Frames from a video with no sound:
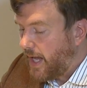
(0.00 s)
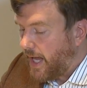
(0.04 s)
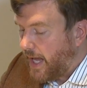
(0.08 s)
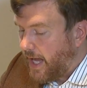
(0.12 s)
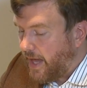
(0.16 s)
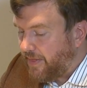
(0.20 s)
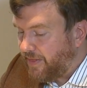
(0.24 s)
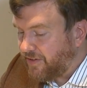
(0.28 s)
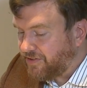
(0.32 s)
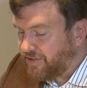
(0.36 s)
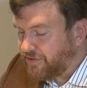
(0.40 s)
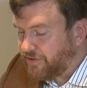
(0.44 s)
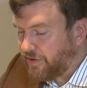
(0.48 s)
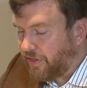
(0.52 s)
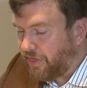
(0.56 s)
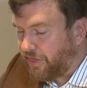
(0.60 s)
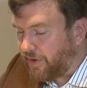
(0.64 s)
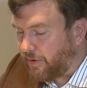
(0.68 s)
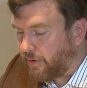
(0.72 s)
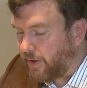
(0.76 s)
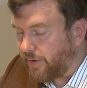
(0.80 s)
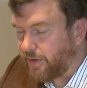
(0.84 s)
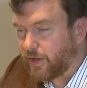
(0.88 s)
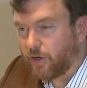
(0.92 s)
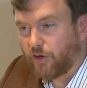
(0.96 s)
And this is a
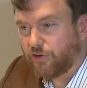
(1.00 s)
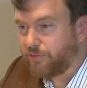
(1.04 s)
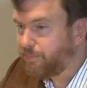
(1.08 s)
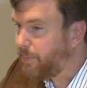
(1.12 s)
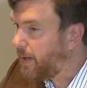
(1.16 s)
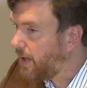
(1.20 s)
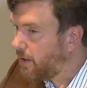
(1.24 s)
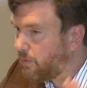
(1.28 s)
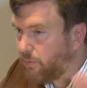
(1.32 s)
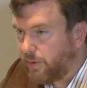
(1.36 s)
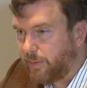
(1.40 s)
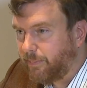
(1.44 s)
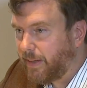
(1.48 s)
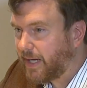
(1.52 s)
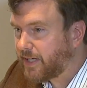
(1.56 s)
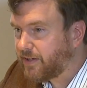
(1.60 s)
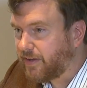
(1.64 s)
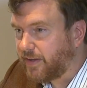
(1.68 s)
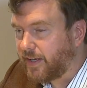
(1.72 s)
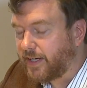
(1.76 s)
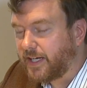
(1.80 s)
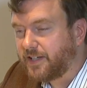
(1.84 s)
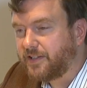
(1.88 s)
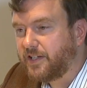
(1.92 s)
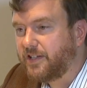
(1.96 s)
theory that goes way back
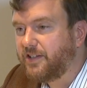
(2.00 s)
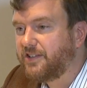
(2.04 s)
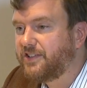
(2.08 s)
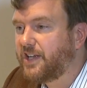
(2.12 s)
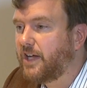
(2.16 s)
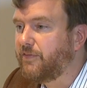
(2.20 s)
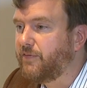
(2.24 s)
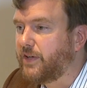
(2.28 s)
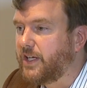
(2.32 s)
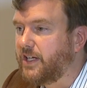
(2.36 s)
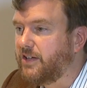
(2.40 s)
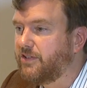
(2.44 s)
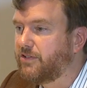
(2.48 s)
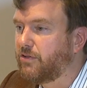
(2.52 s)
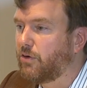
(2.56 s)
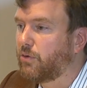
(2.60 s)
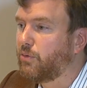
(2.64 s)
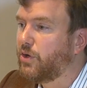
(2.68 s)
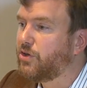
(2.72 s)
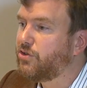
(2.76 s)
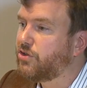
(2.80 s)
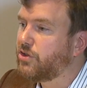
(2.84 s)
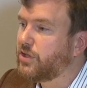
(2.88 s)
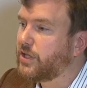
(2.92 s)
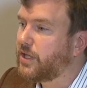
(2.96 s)
to the 1970s,
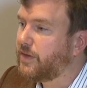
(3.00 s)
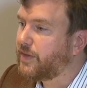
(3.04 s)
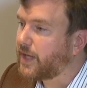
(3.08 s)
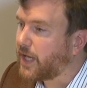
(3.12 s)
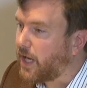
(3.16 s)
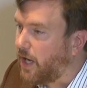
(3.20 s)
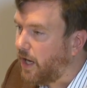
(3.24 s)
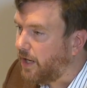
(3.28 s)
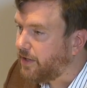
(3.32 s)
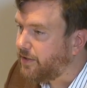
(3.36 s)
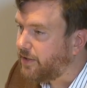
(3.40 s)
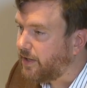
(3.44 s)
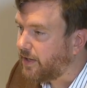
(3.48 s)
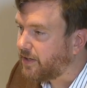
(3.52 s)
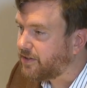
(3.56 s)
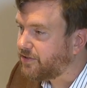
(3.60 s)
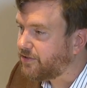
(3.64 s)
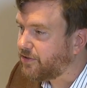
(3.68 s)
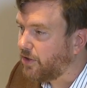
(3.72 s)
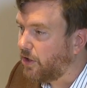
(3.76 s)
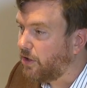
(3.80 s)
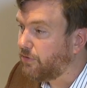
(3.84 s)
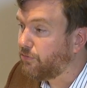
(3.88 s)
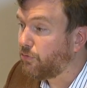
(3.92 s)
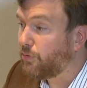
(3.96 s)
originally in the
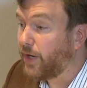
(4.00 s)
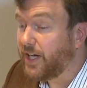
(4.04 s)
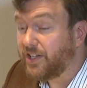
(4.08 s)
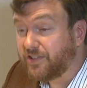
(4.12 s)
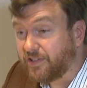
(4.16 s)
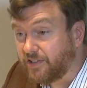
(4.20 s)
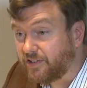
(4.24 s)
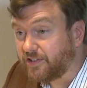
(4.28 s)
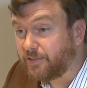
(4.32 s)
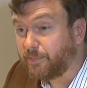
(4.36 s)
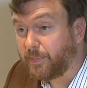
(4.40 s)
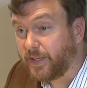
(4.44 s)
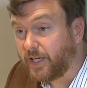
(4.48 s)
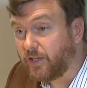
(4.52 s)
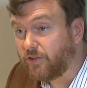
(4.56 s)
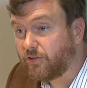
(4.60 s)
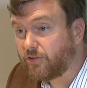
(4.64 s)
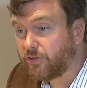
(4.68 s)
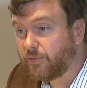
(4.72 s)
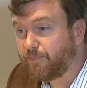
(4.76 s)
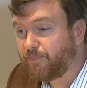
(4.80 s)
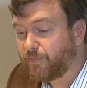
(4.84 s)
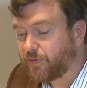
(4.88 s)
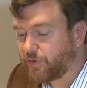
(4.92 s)
context of racist speech.